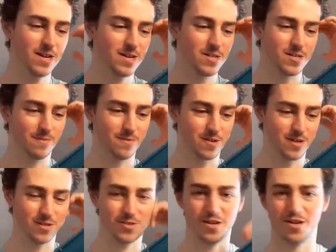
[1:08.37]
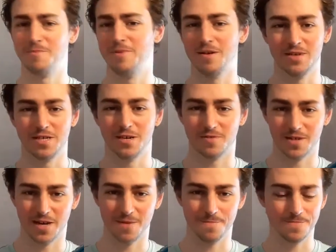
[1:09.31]
so I'm not going to try and compare myself to
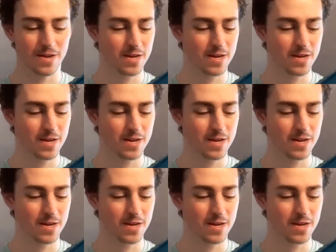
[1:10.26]
him.